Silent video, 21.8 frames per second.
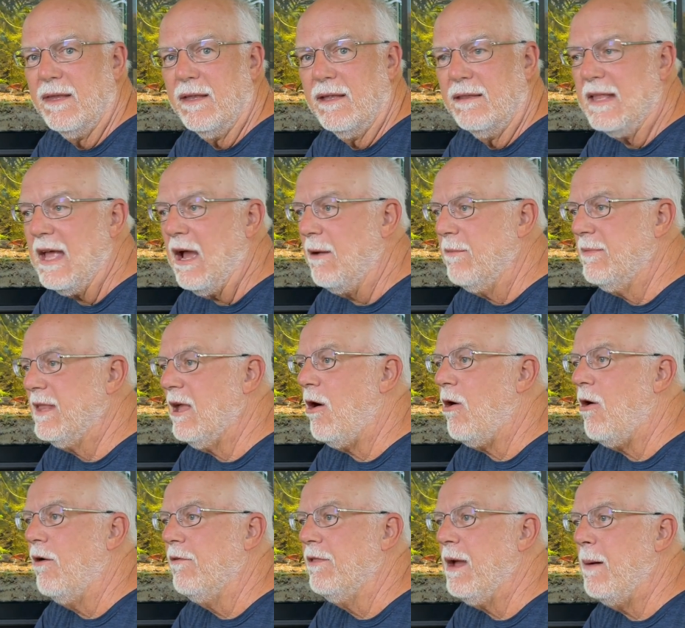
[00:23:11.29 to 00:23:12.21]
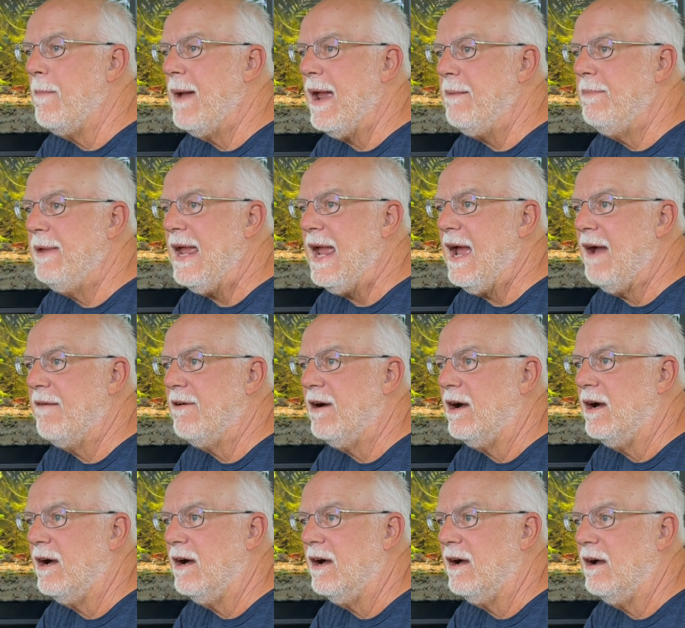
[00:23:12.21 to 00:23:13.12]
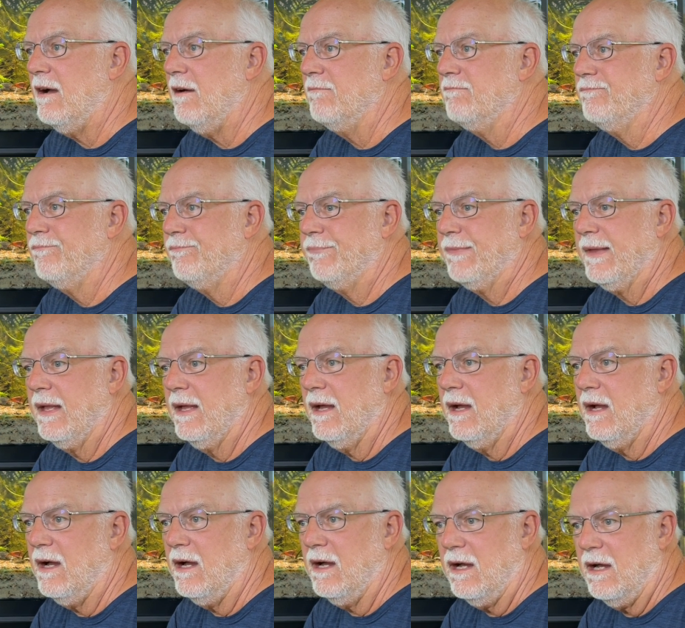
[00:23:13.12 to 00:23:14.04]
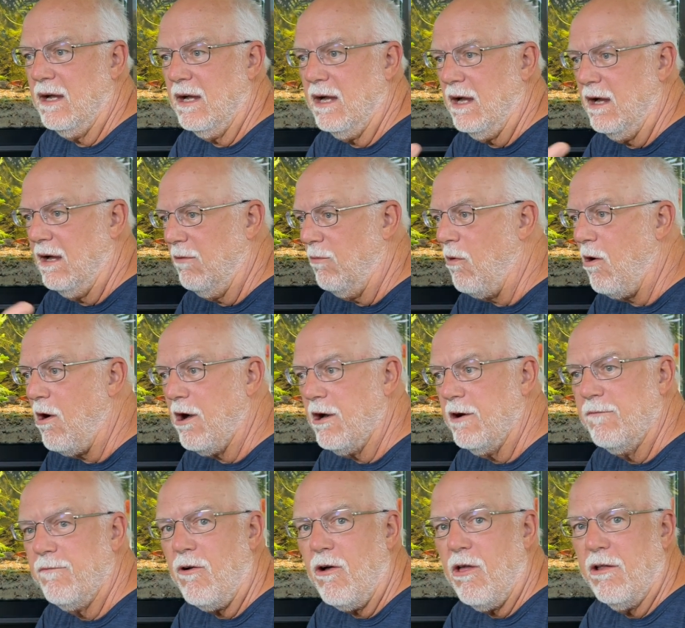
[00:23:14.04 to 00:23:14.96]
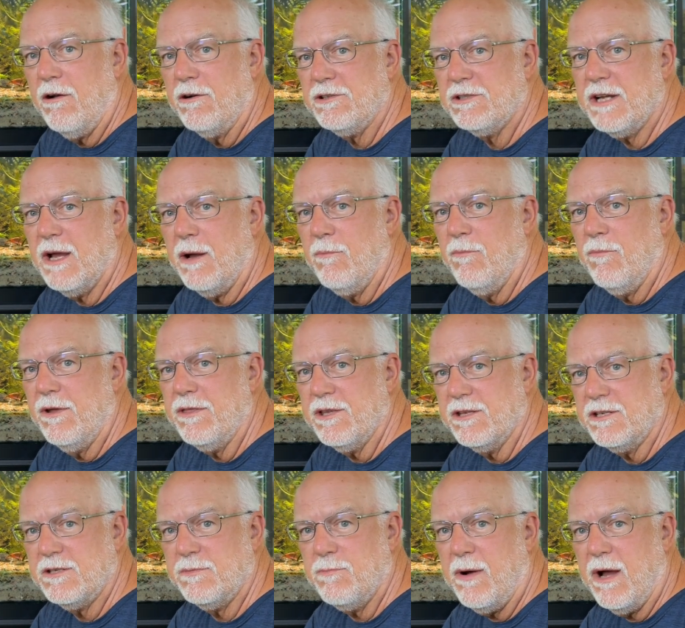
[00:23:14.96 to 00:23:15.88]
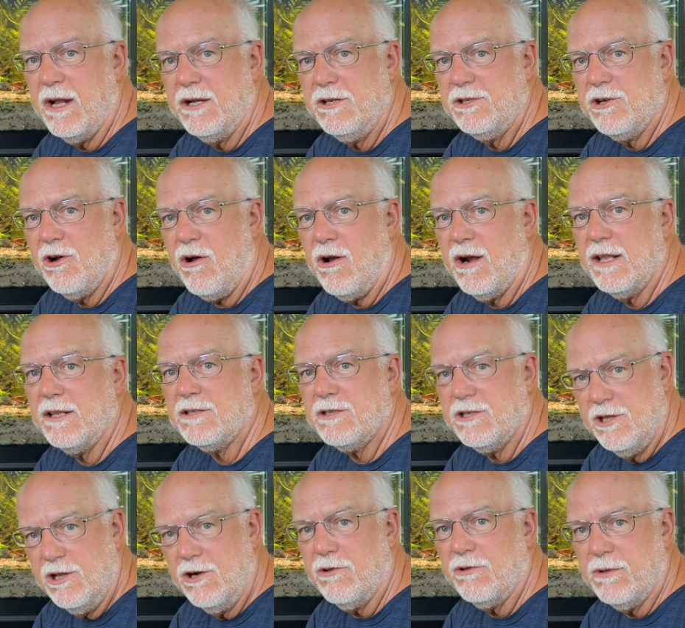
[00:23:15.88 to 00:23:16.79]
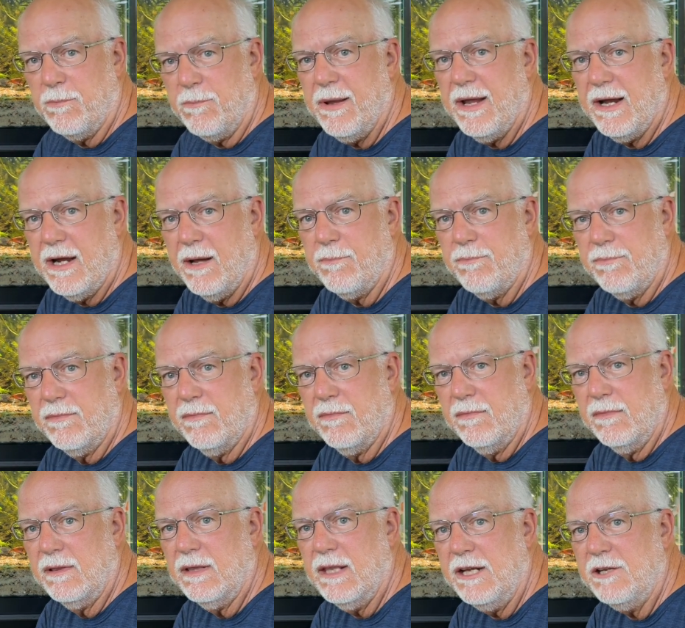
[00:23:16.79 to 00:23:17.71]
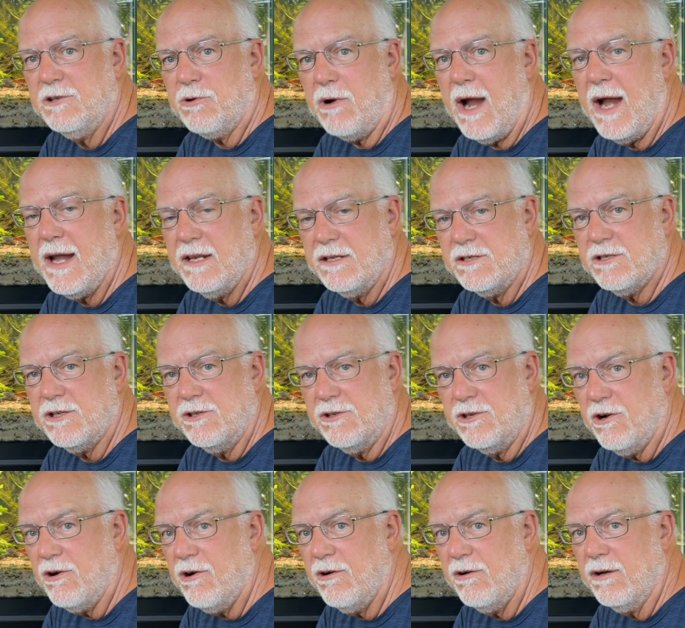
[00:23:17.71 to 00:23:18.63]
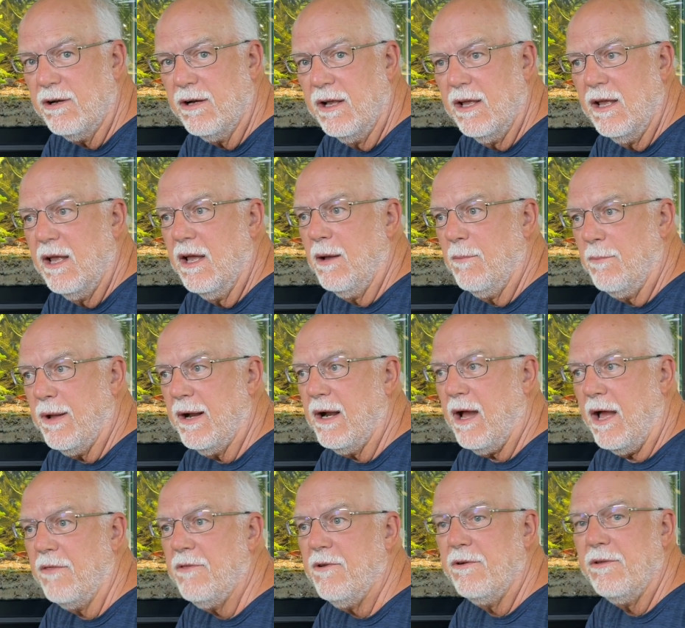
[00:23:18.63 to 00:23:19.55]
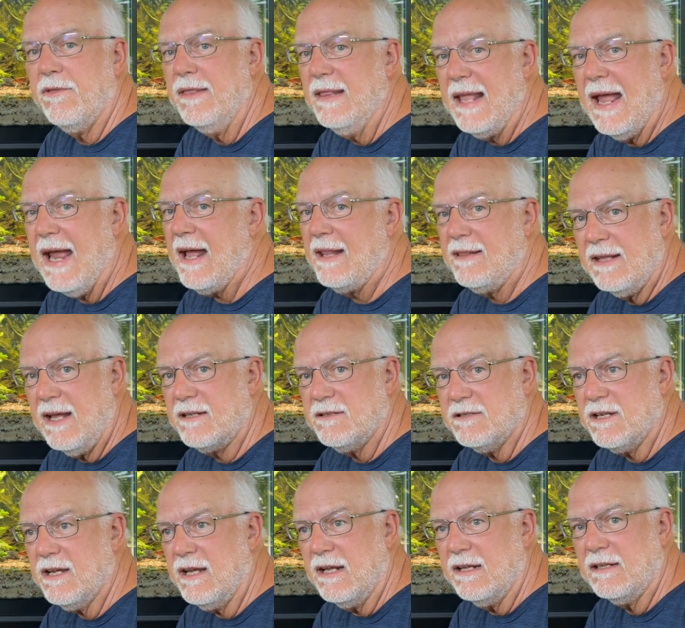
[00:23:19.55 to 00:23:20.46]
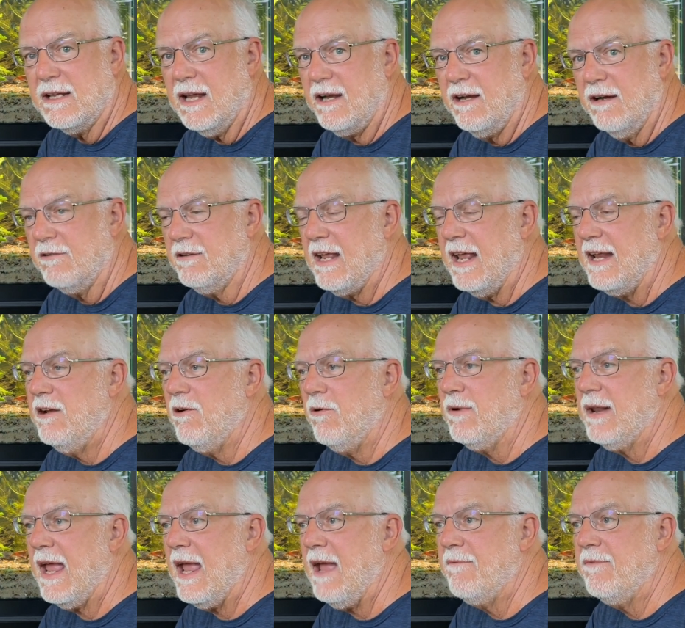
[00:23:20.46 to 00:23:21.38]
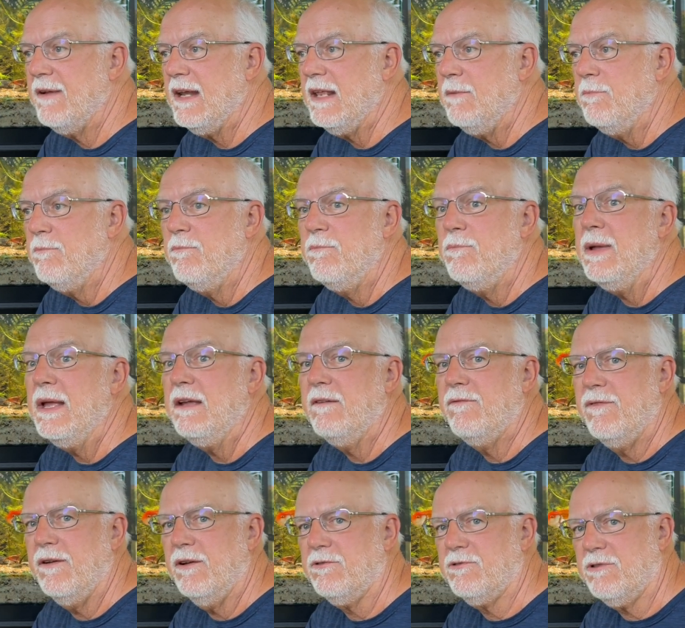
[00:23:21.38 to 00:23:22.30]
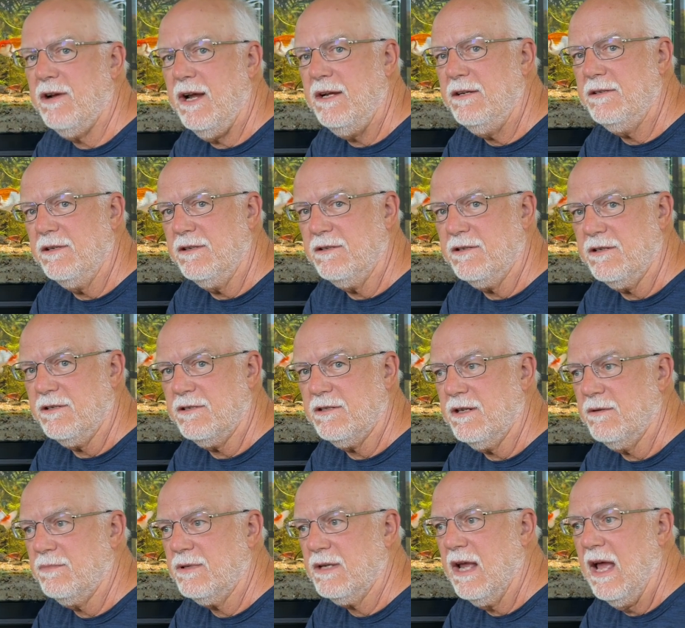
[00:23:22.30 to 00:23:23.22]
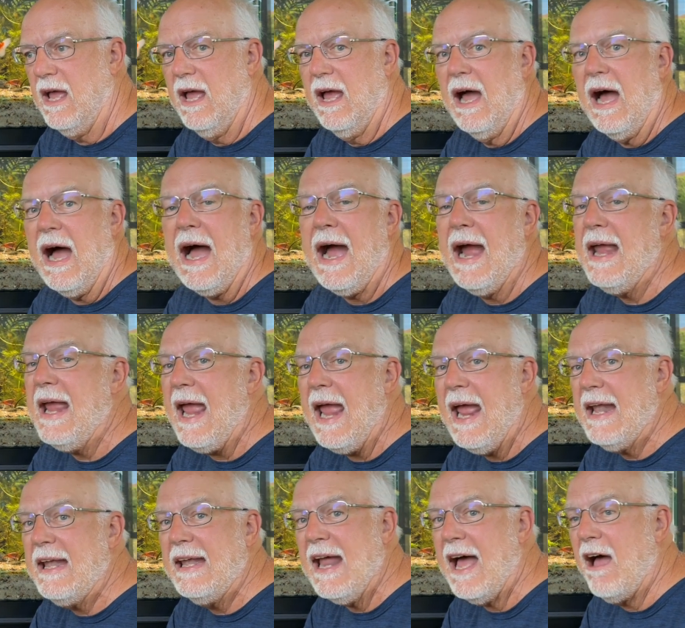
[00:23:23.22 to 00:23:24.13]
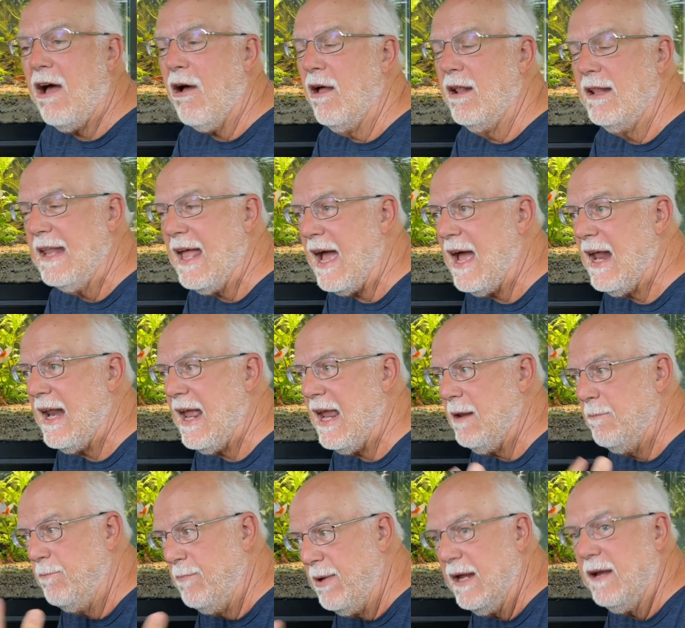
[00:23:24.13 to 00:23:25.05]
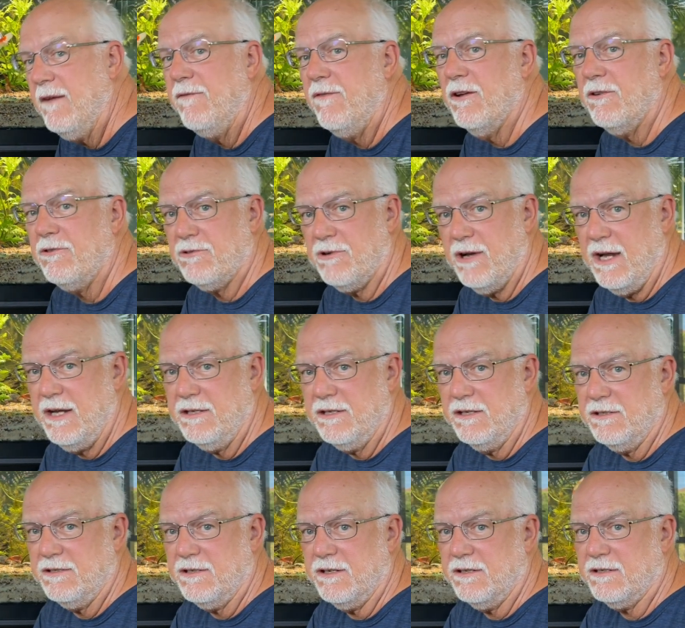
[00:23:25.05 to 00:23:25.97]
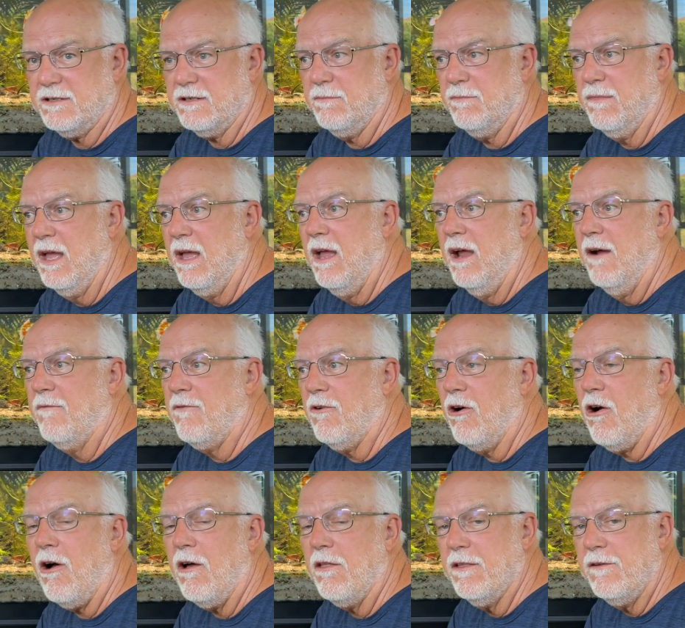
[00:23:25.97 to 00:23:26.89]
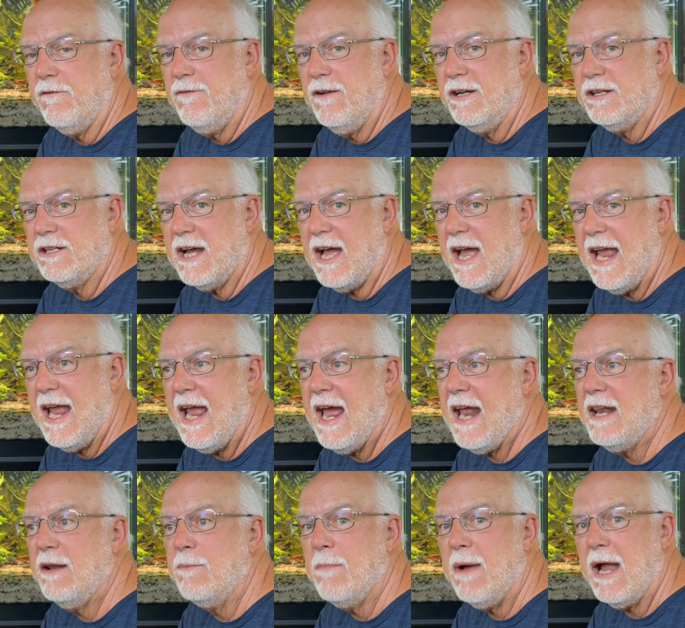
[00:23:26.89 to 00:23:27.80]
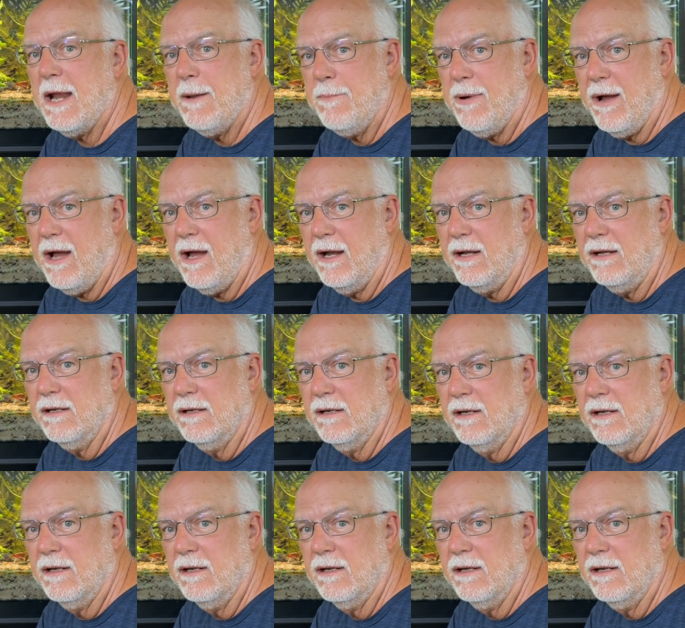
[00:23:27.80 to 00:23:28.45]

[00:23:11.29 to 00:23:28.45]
They'll maybe have a waterfall or something with a sponge on it, to pick up detritus and dirt. But other than that, that's it. They don't have any big filtration systems. I had not a big filtration system for all the fish I had in my pond.